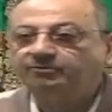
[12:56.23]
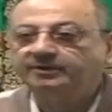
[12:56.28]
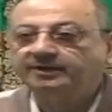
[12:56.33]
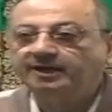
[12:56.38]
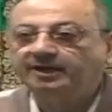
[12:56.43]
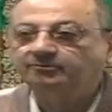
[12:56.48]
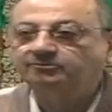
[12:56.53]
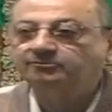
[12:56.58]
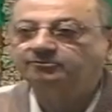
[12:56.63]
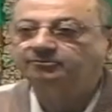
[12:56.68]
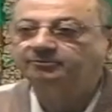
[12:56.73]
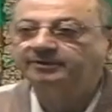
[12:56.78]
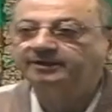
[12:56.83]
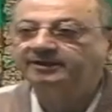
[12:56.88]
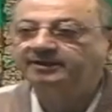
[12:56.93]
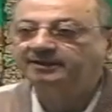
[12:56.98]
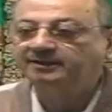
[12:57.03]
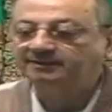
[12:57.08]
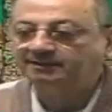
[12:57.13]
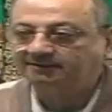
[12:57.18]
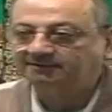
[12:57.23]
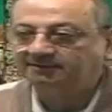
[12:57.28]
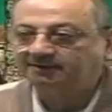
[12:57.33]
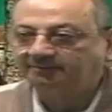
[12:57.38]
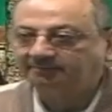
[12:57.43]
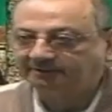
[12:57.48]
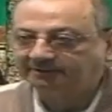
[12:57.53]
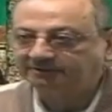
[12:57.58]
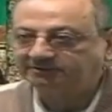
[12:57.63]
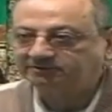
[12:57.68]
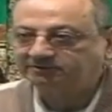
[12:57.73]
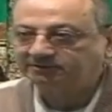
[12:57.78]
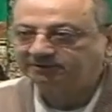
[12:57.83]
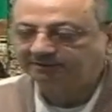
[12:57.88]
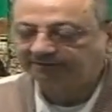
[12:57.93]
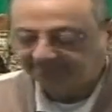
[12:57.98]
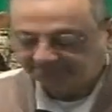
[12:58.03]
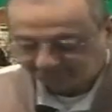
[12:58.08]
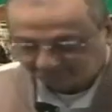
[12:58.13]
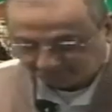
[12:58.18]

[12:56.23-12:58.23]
we have to bring in the tamiz. Huh?